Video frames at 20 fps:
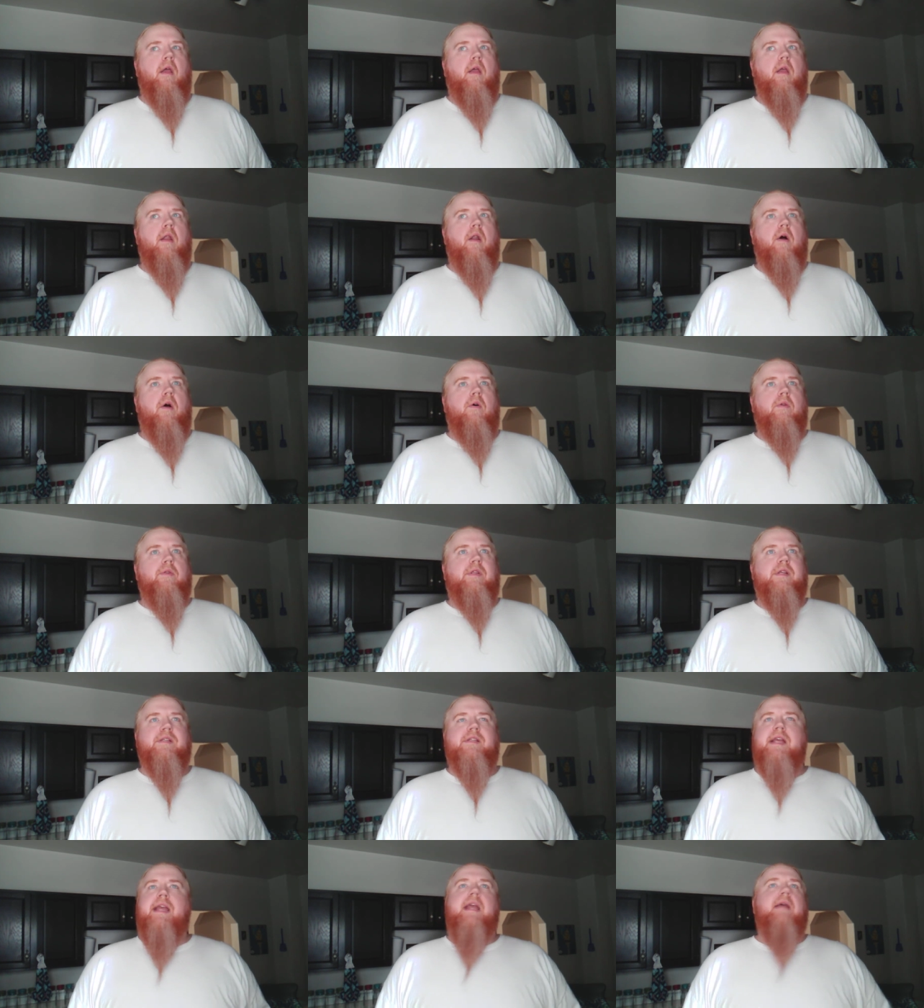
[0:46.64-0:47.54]
you know,
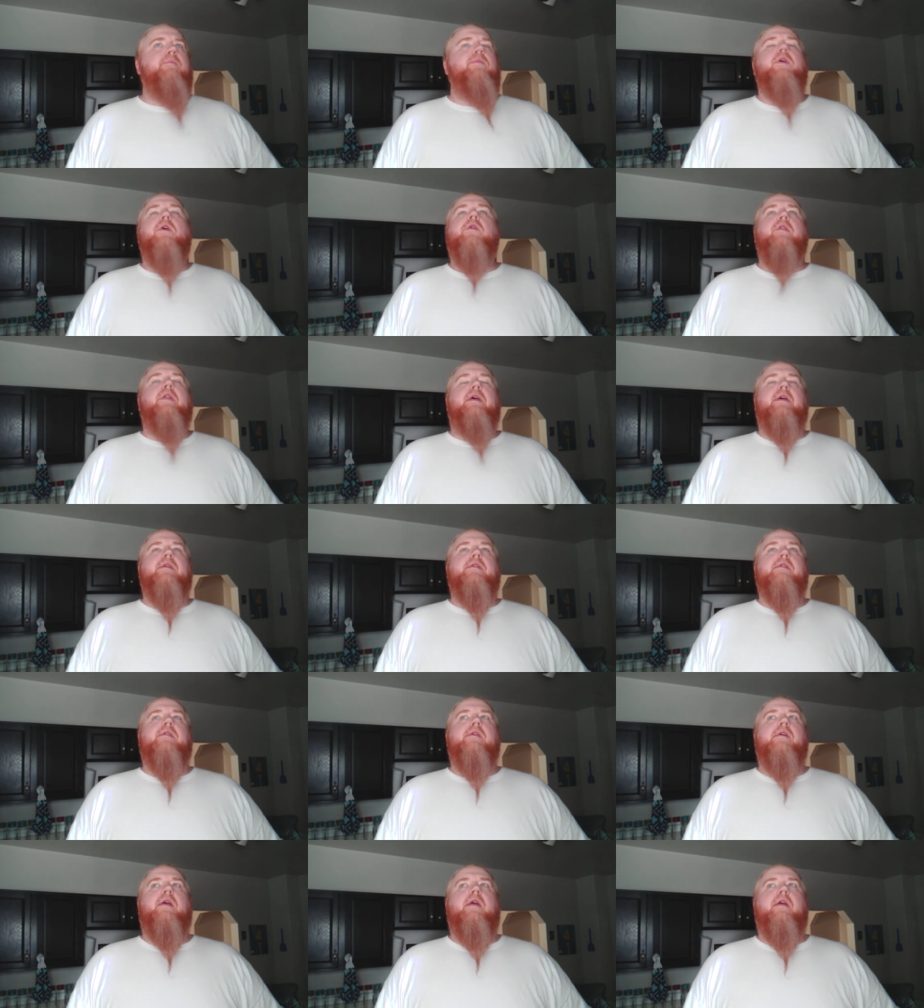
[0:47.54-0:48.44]
to see him do
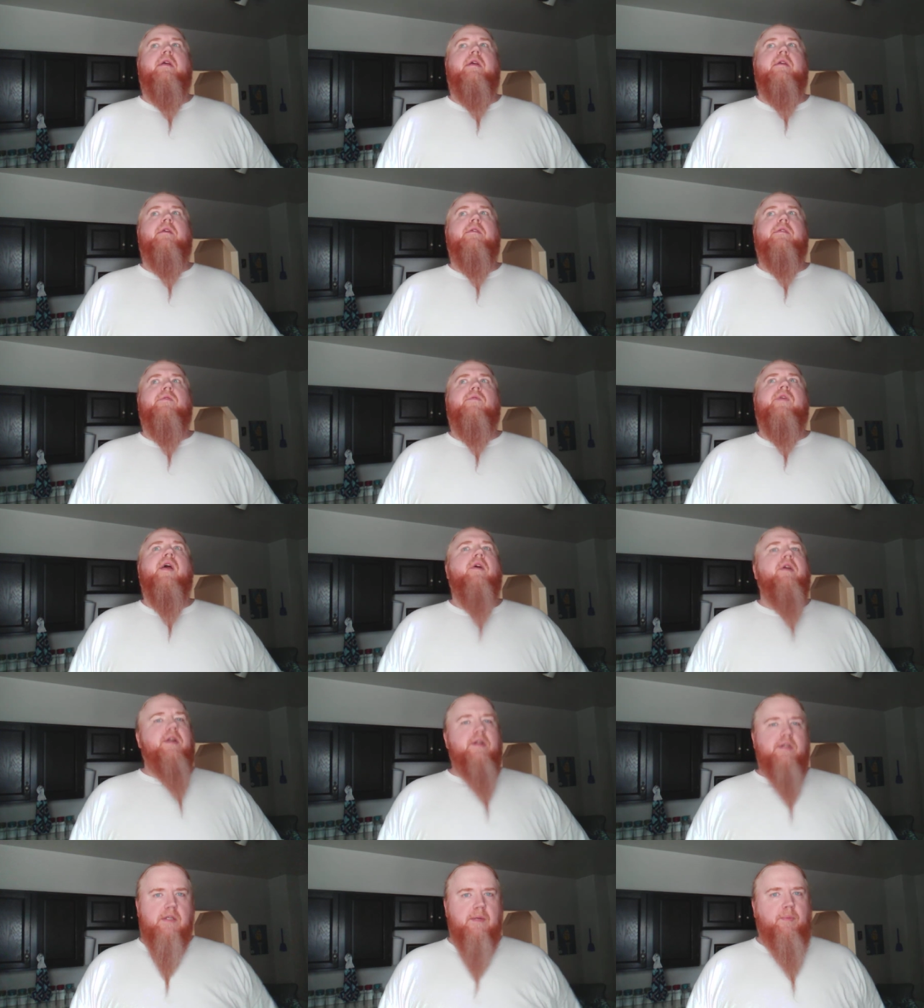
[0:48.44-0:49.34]
this is
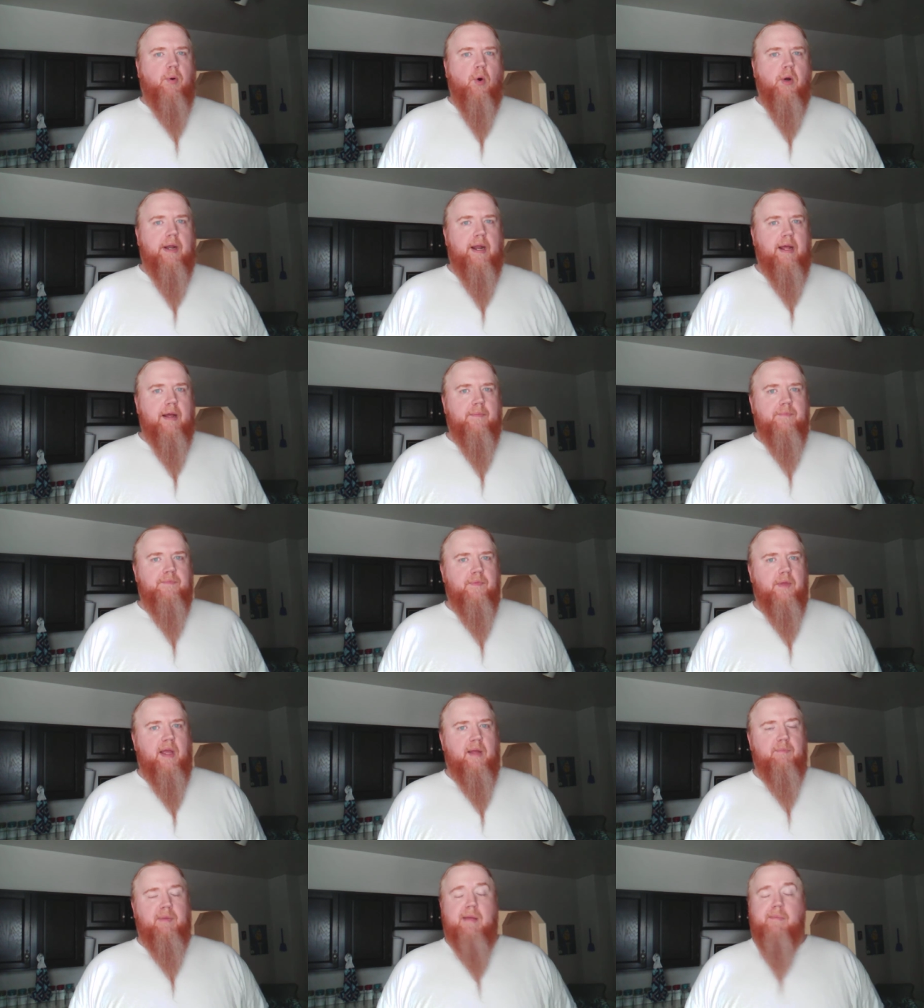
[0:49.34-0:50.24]
very disappointing.
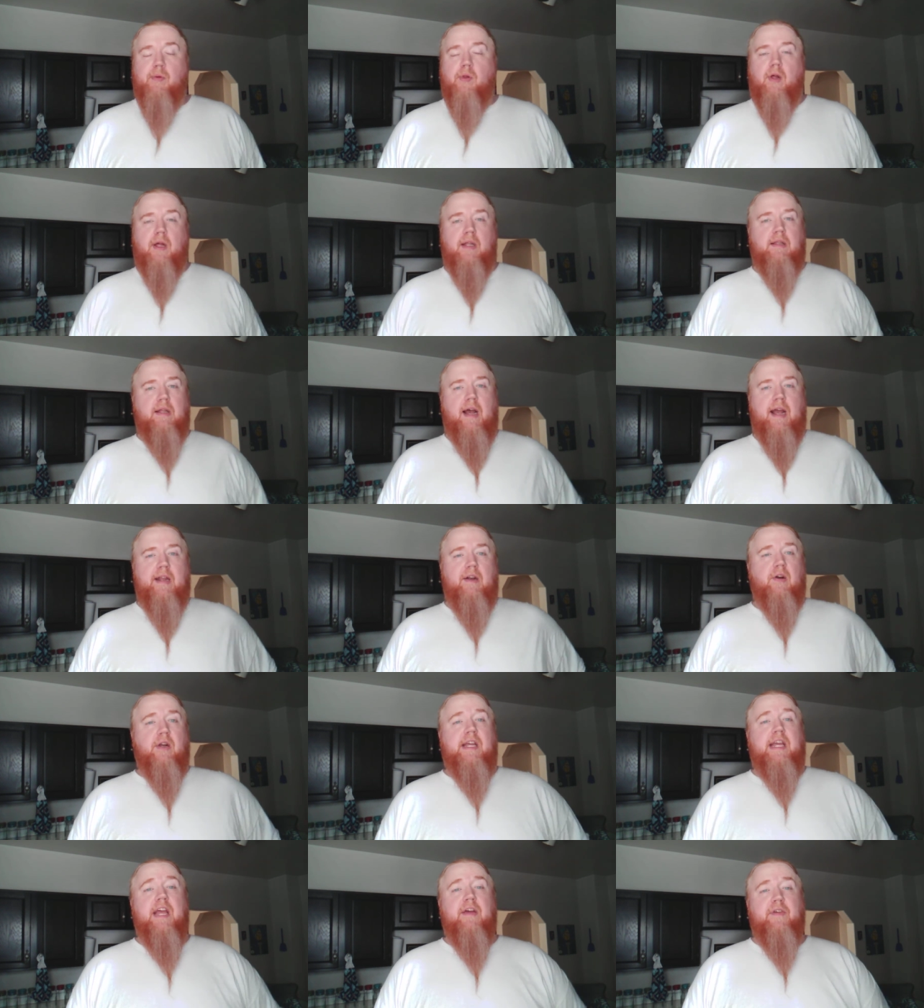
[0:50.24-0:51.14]
And people online
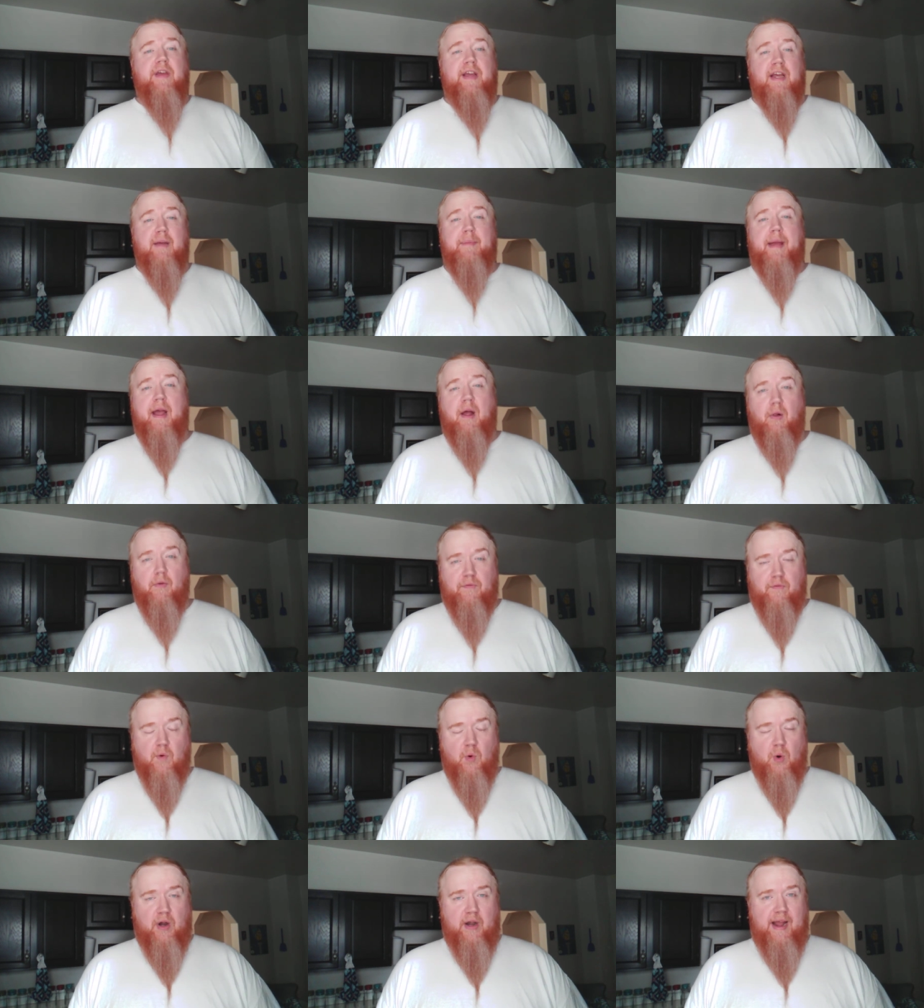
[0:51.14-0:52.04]
are giving him hell
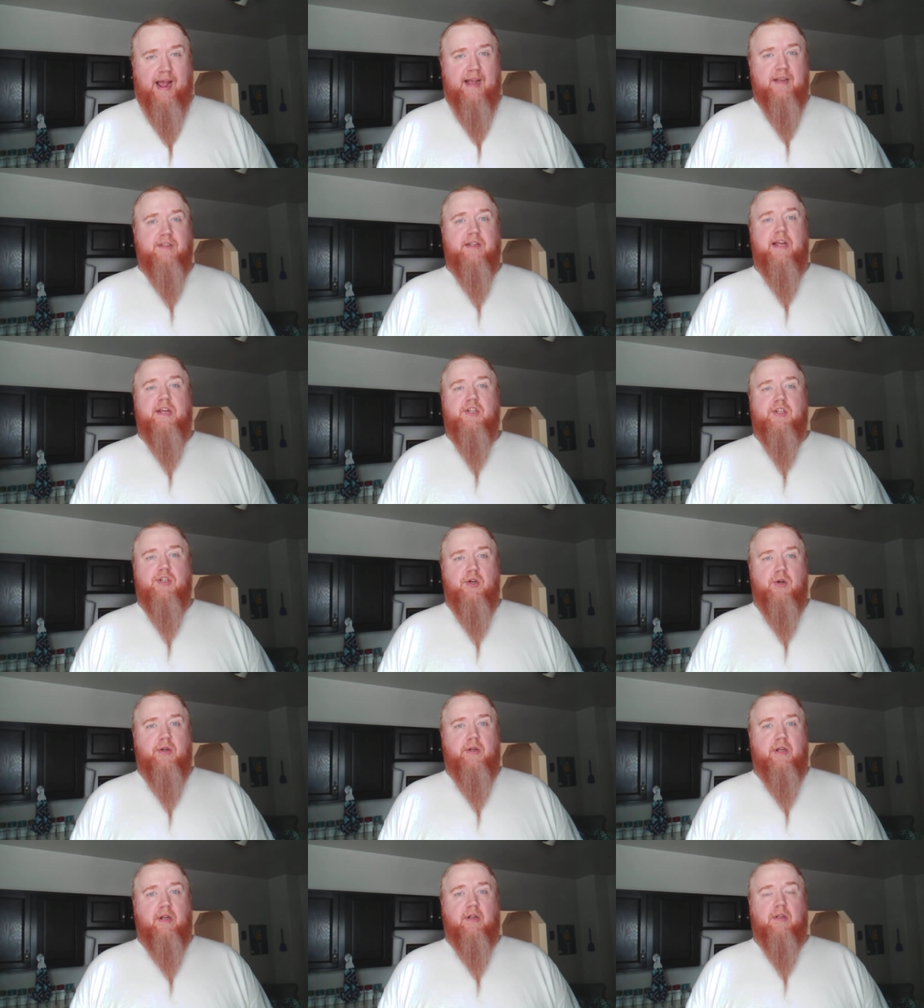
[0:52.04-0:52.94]
for it, as they
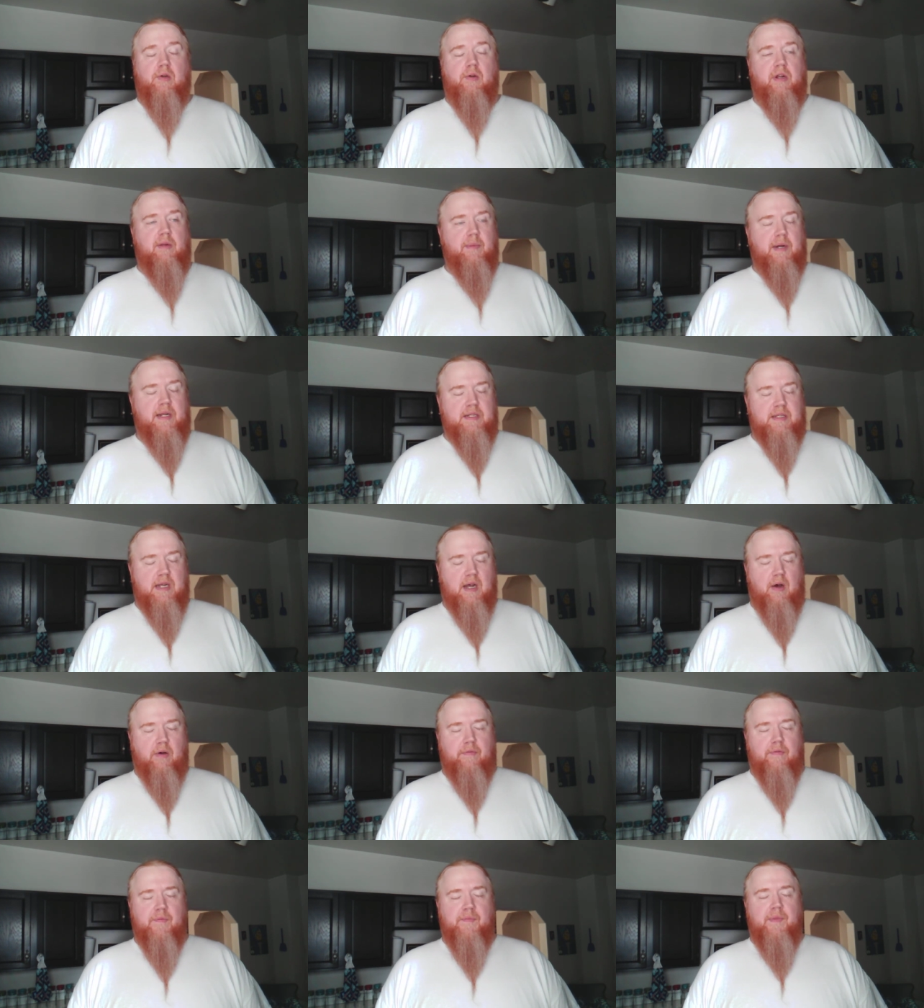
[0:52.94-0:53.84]
should, including
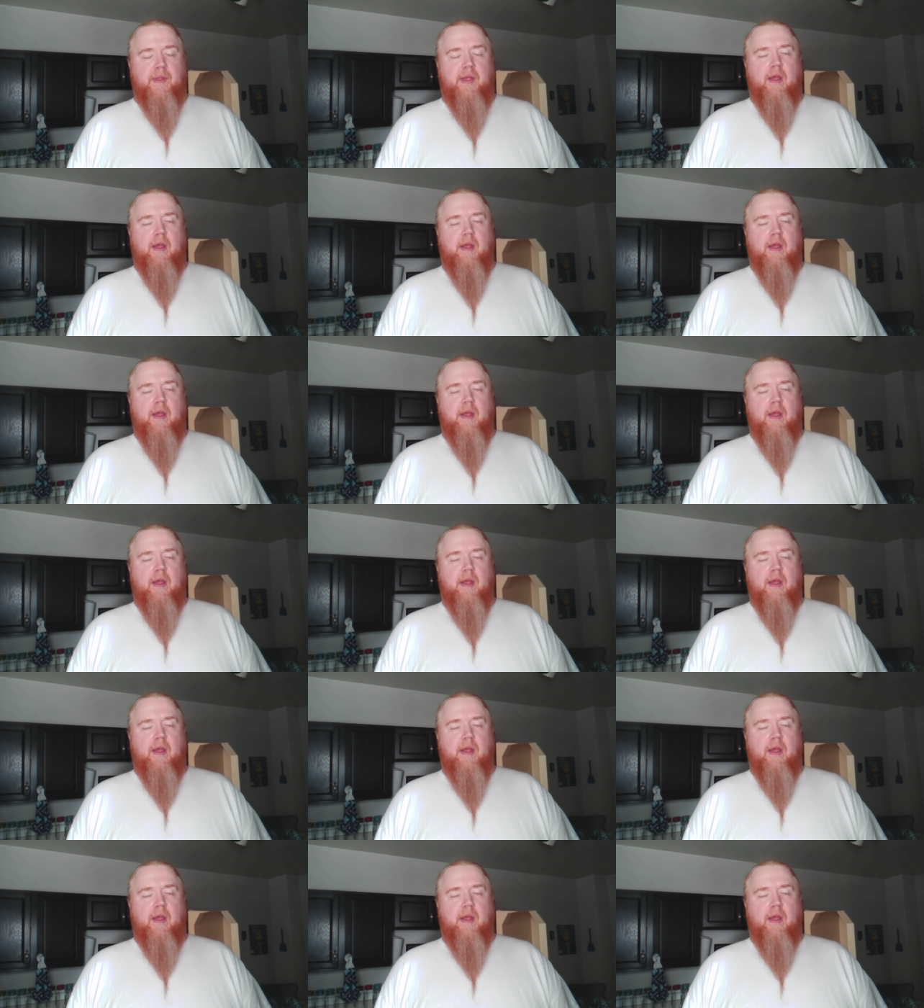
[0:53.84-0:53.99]
myself.